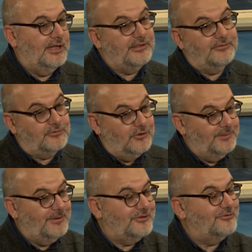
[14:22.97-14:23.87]
So
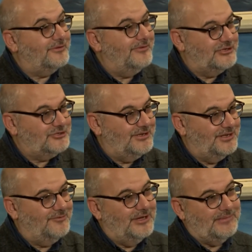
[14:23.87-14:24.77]
going back to the question
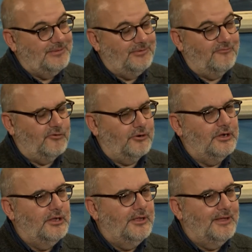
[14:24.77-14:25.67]
that you asked me before,